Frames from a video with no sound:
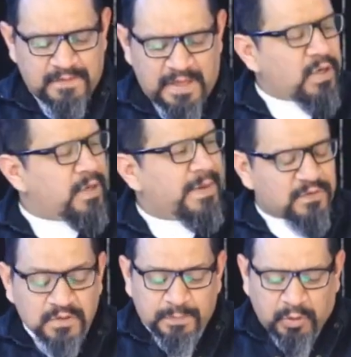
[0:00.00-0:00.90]
And what about
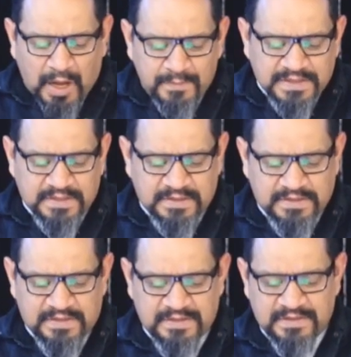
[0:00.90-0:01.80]
those
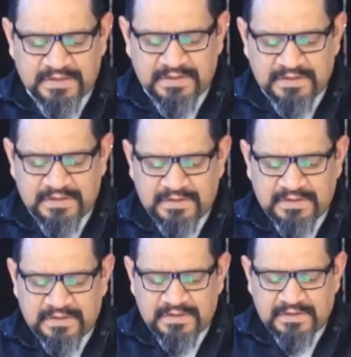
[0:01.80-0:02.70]
promises
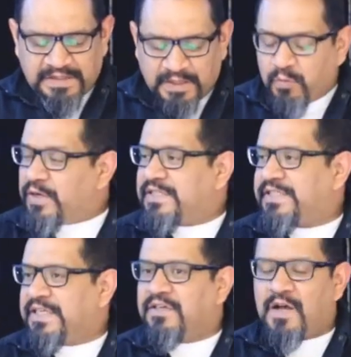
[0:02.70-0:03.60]
that they wouldn't
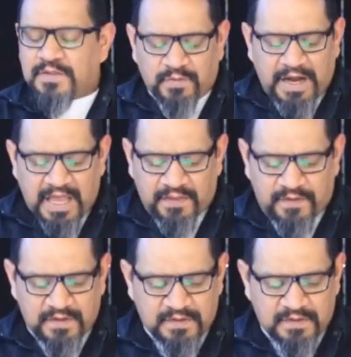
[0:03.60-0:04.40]
see God's wrath?